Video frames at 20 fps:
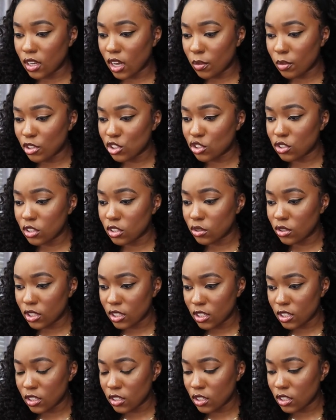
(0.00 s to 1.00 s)
how much thicker it
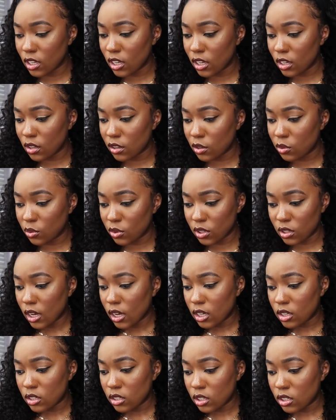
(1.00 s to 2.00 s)
is than that other one
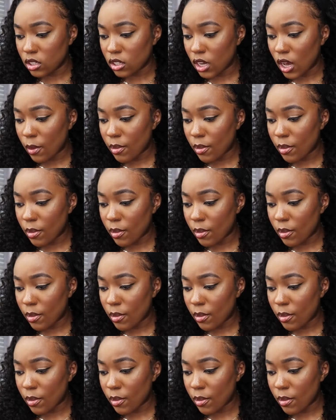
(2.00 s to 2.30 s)
I did.